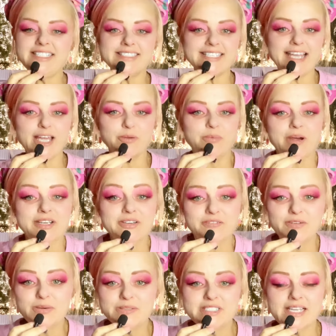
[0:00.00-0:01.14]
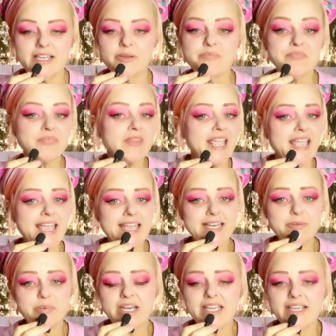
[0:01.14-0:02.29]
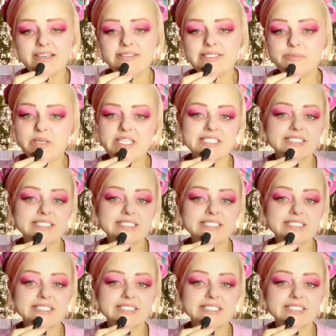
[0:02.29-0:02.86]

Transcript: sound wonderful to anybody else? Because